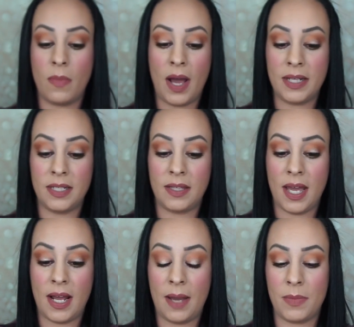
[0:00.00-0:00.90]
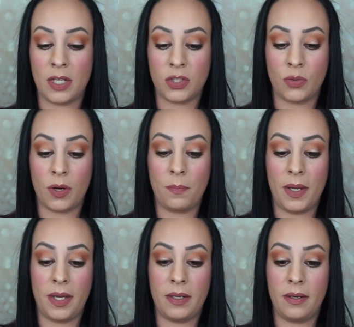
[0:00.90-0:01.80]
I did that, I'm not sure,
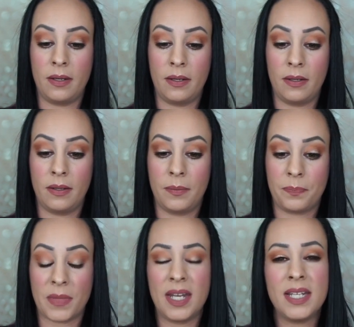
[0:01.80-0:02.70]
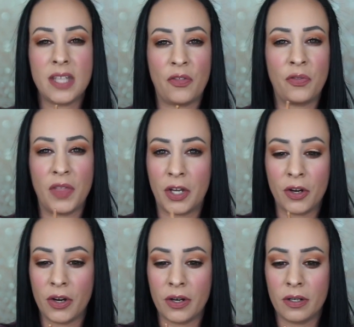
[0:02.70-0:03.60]
but it is a
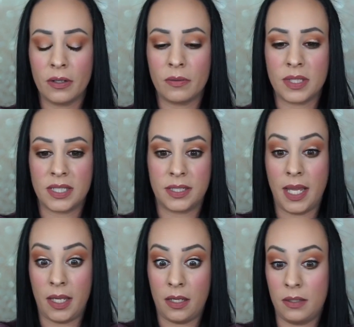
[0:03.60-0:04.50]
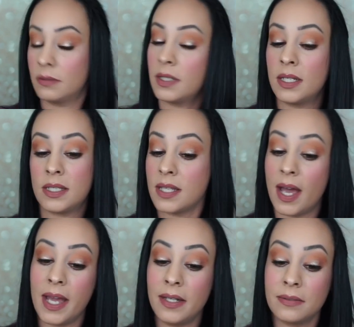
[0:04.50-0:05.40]
thicker stick
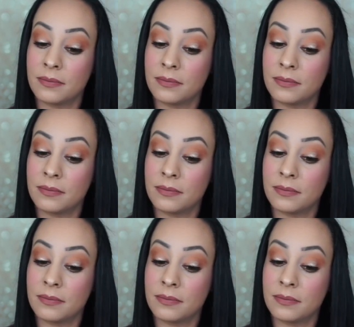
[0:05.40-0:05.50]
inside.